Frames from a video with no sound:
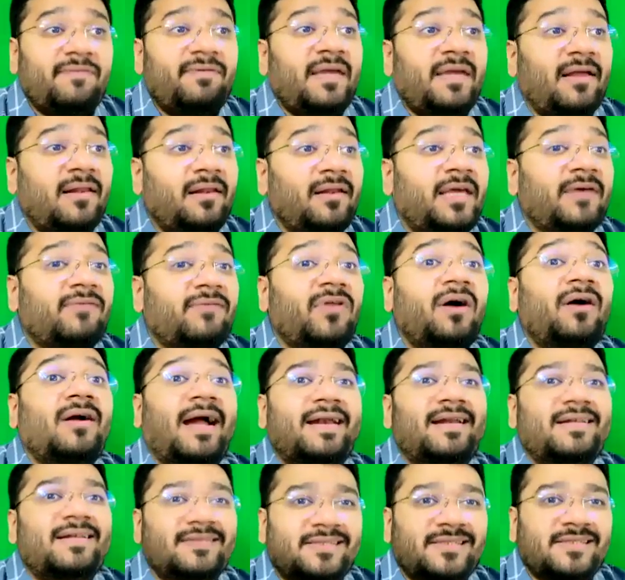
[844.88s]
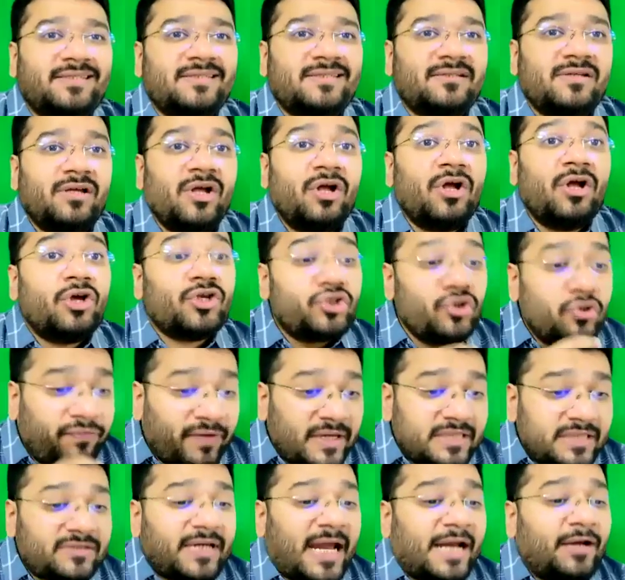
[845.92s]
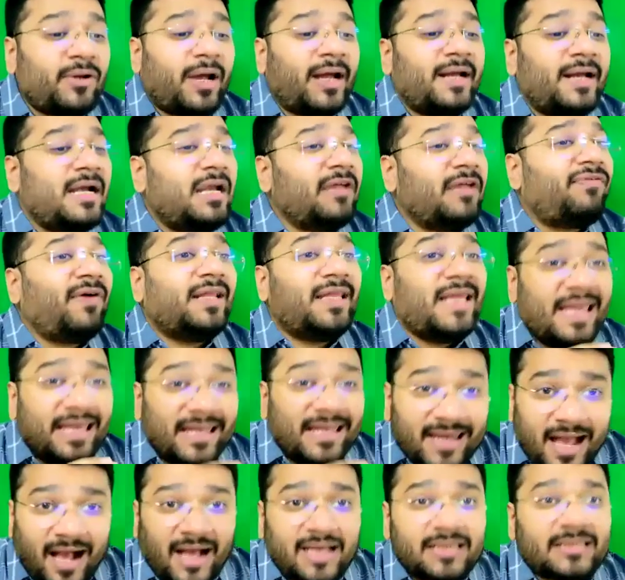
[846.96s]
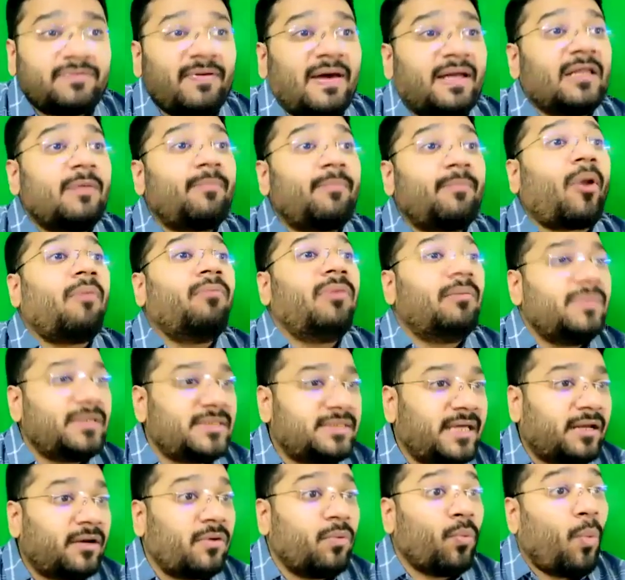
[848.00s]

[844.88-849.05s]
we will give the guidance. So you first try to identify the areas where the problem is there.